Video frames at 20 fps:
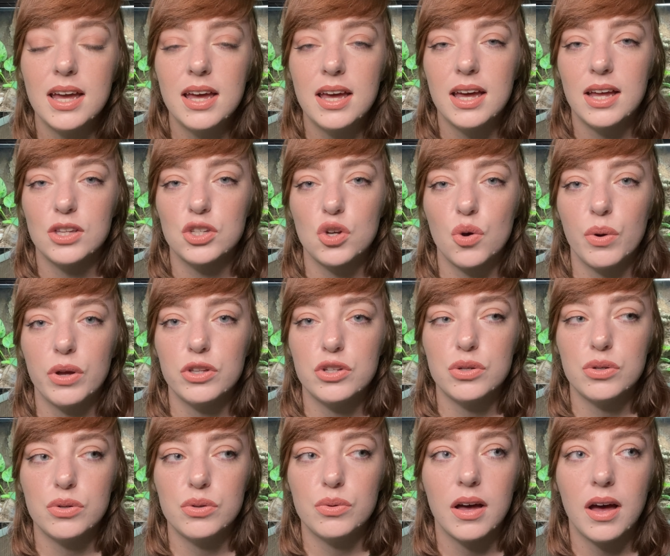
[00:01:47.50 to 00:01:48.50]
it's going
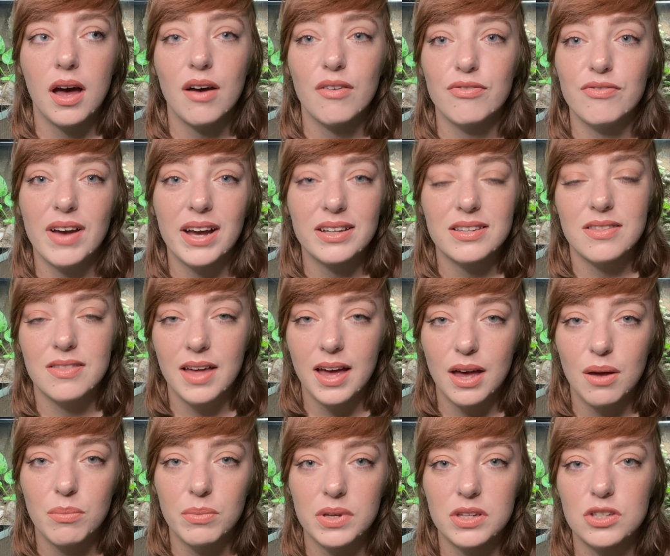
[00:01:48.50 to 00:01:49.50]
to affect them.